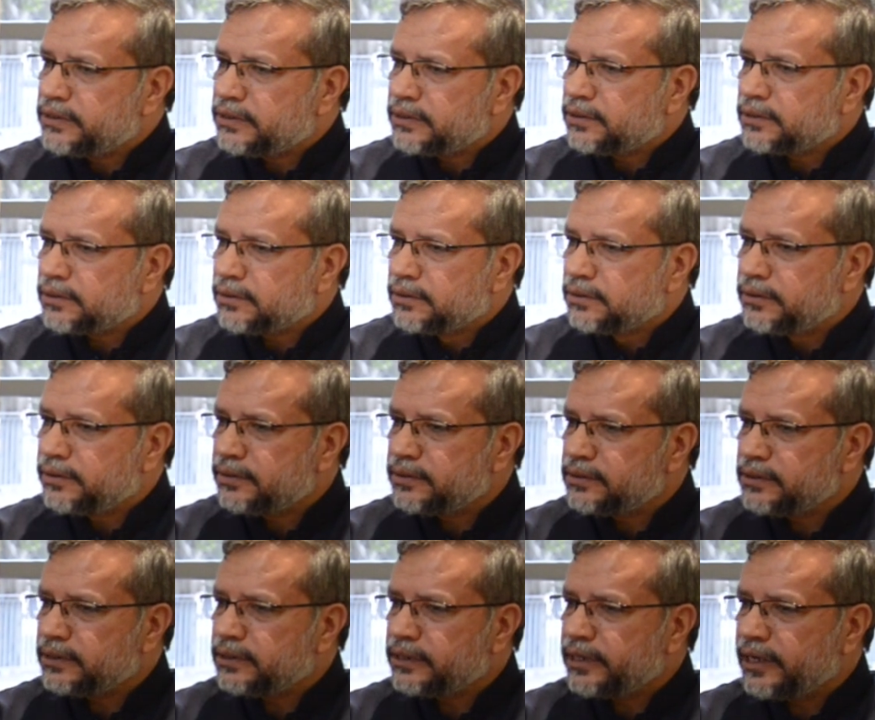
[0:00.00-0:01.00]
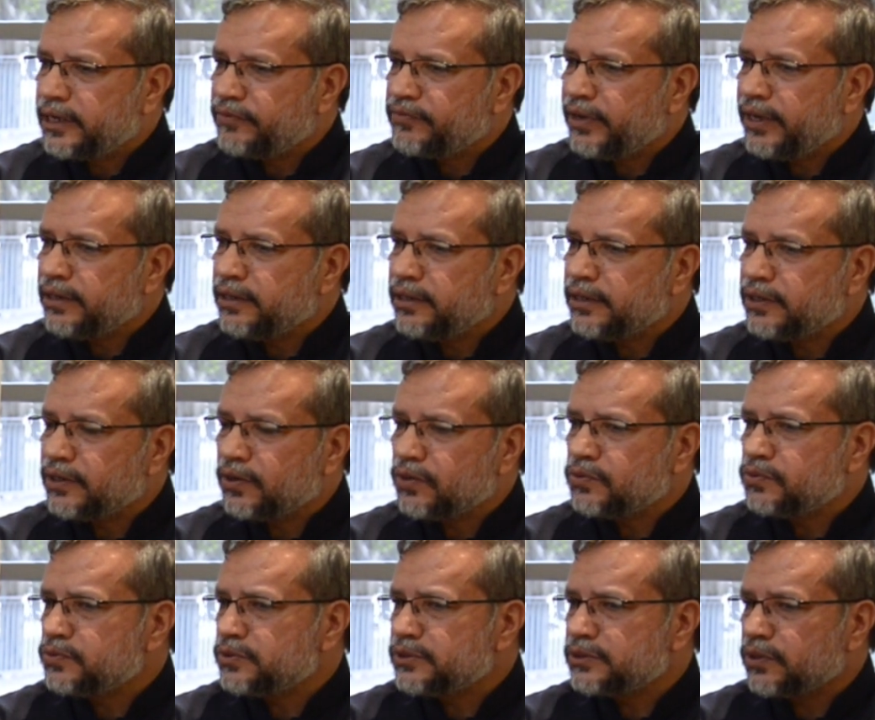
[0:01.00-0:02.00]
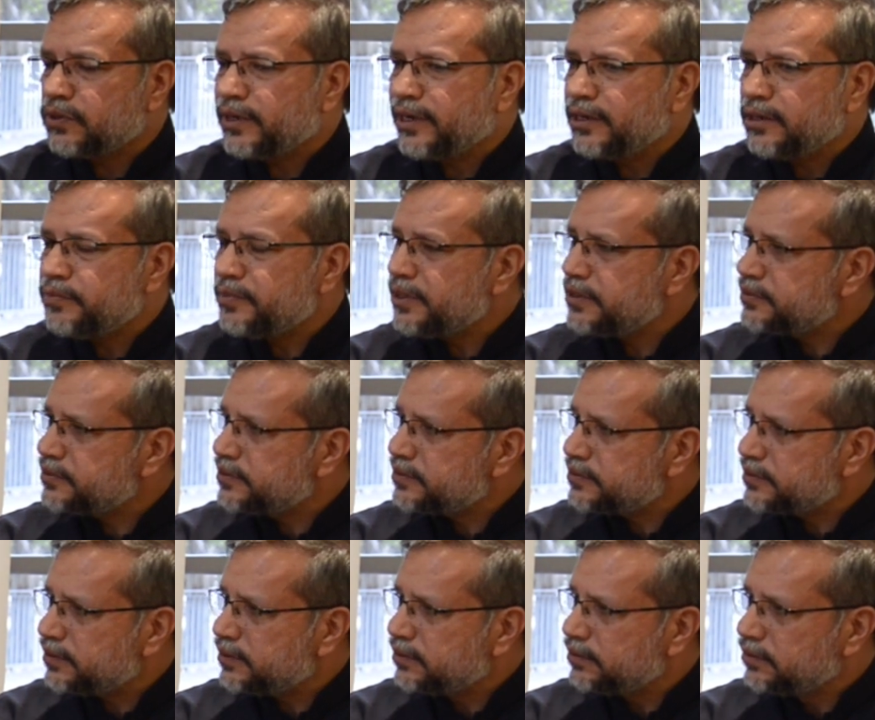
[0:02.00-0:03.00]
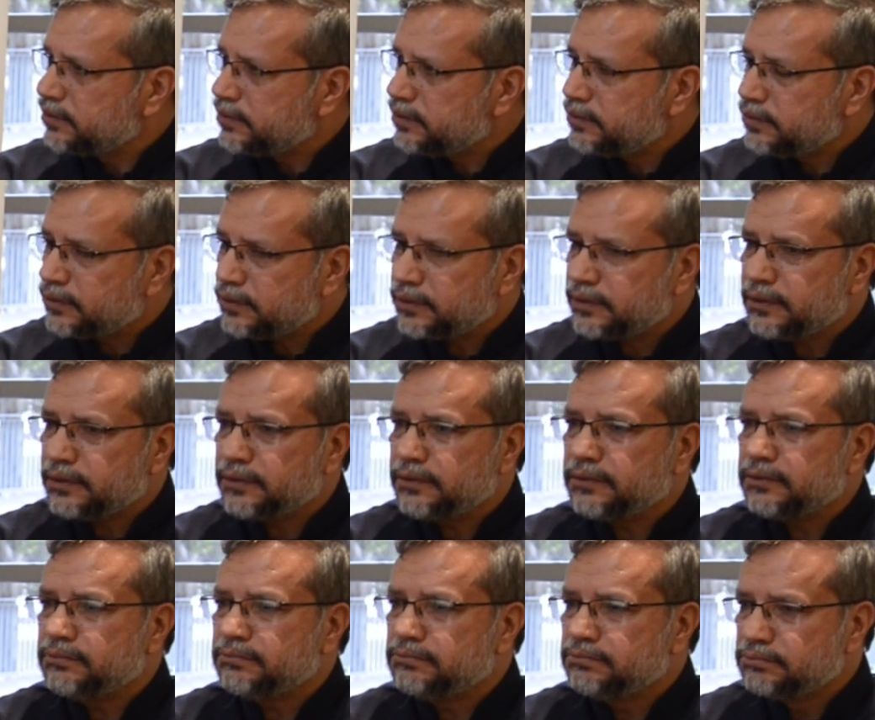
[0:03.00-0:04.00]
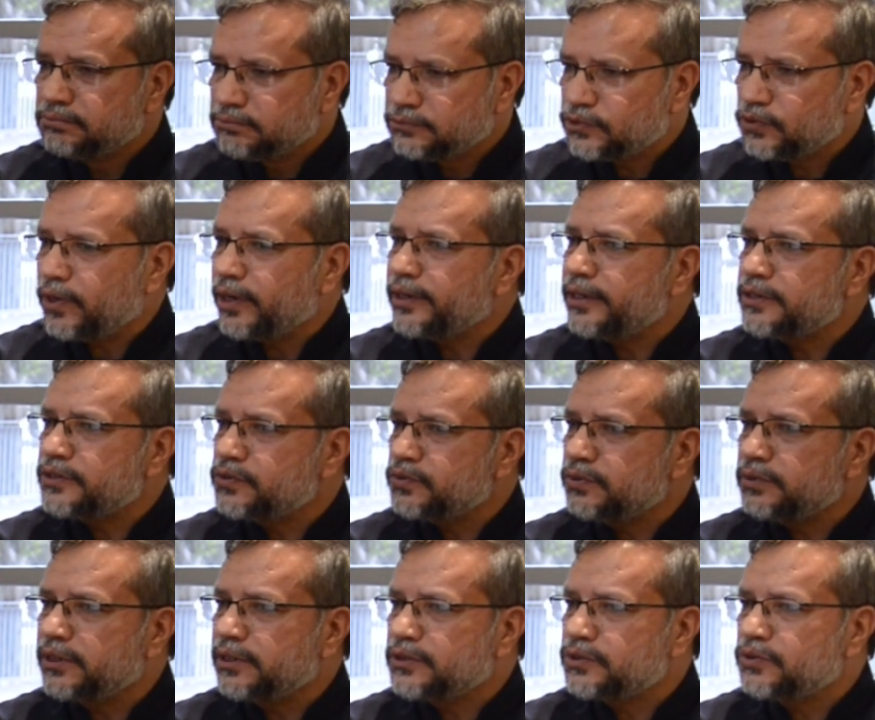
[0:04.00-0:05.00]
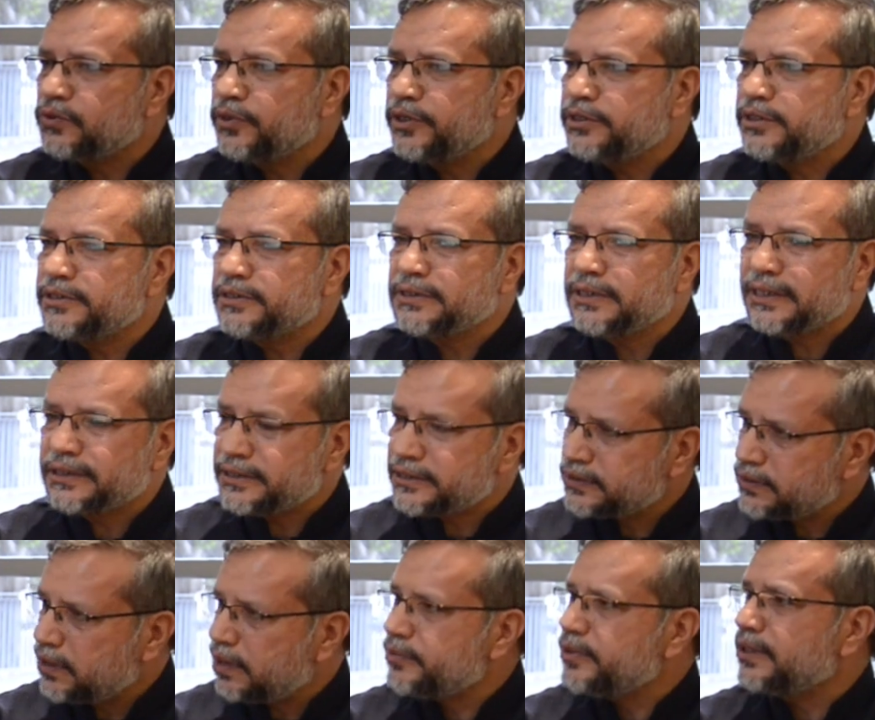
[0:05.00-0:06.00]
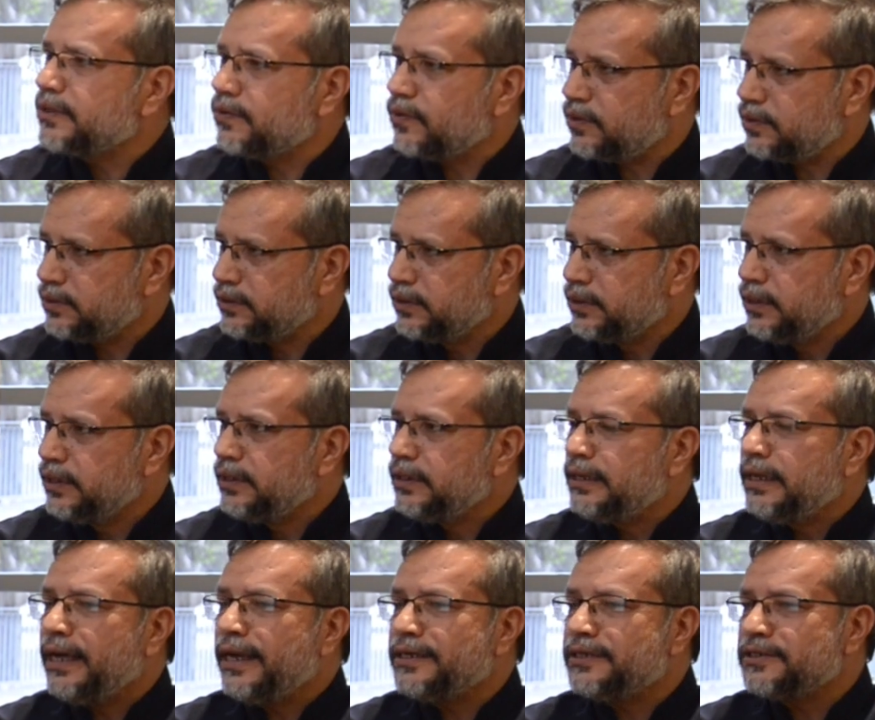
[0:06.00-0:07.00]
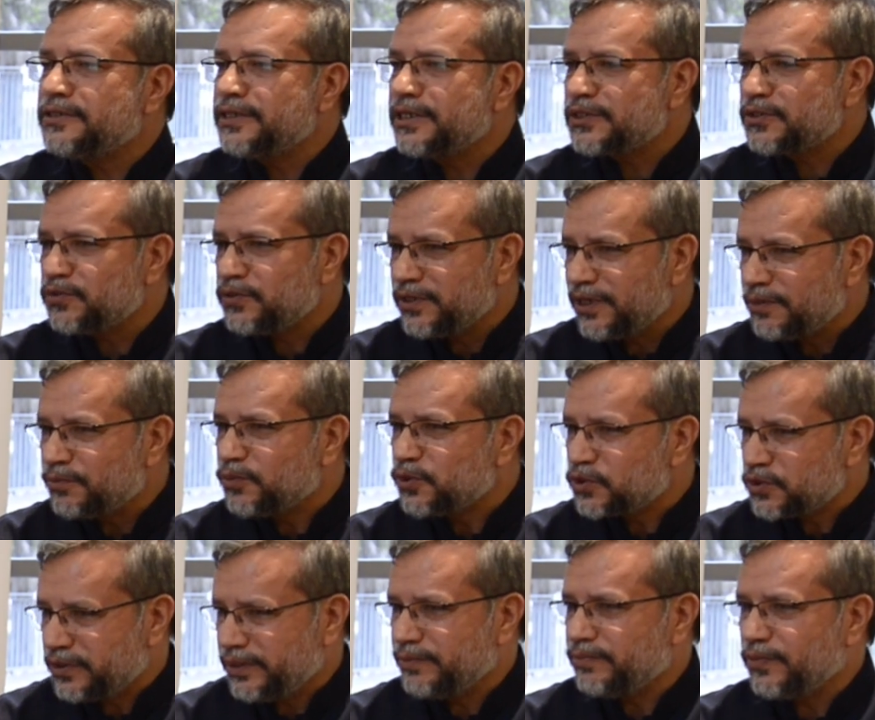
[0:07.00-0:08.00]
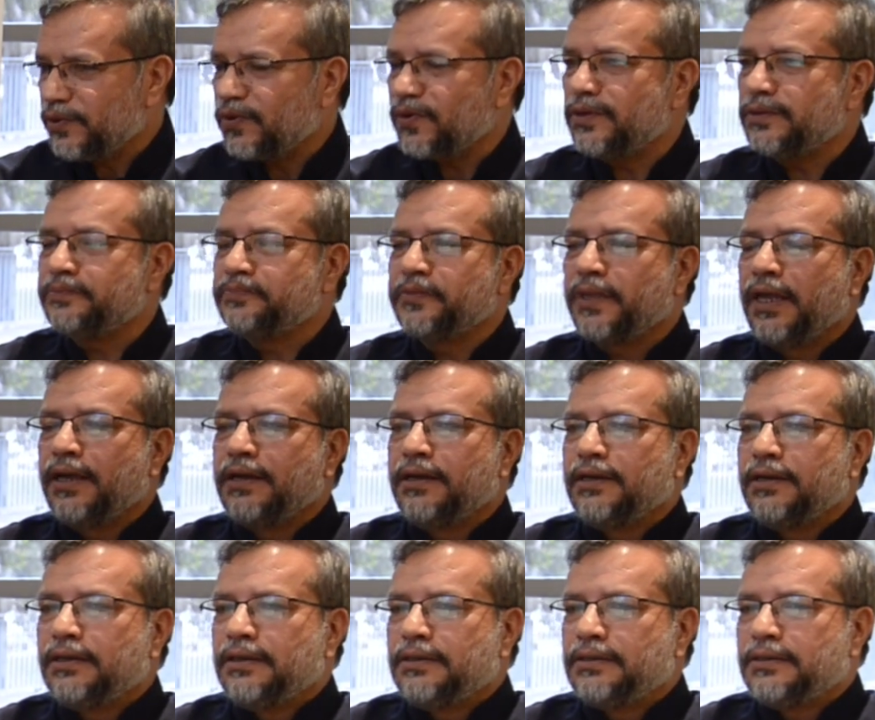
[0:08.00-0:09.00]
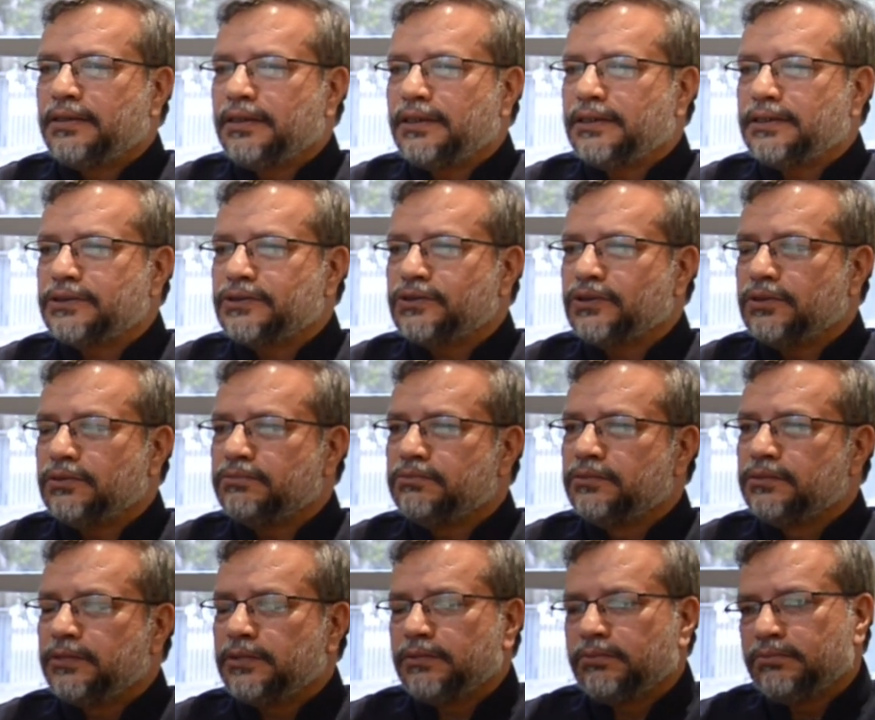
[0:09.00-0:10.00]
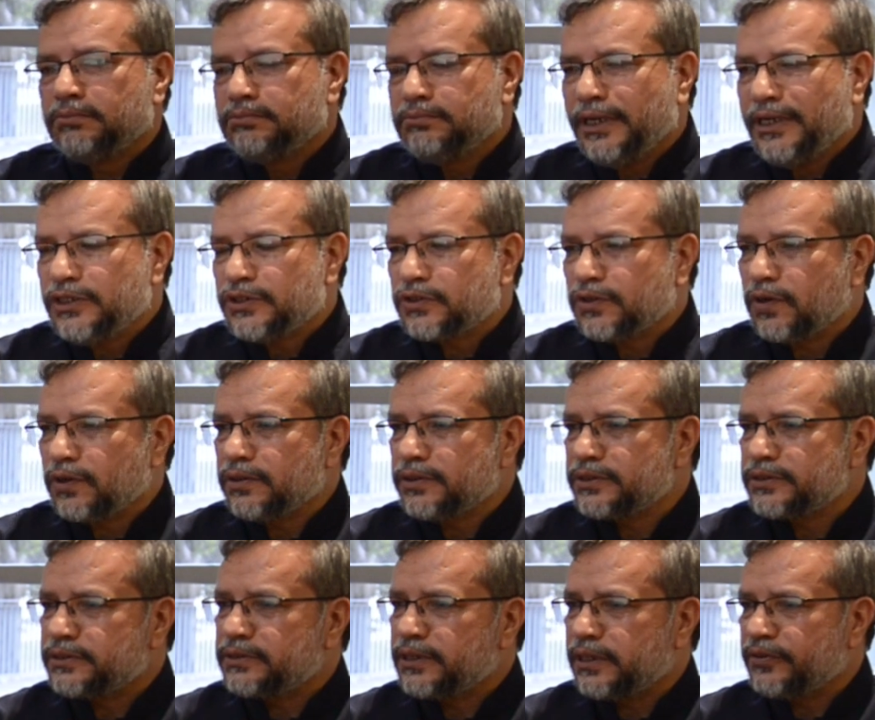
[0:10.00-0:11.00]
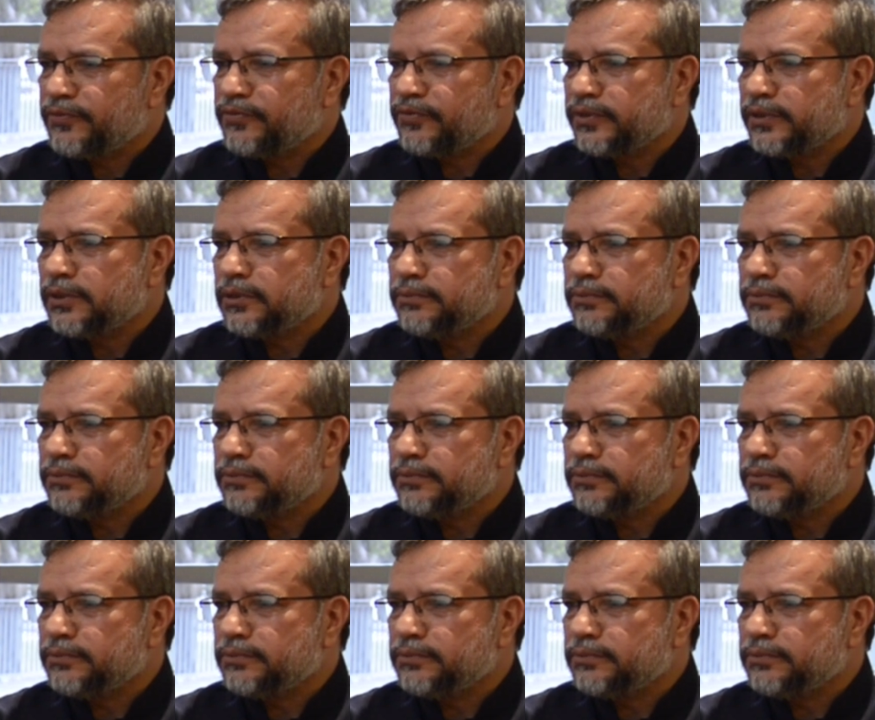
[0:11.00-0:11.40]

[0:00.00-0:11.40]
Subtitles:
have any grounds or any basis in Quran and Sunnah, so it is not Islamic law. It is actually a Muslim law. So, many scholars have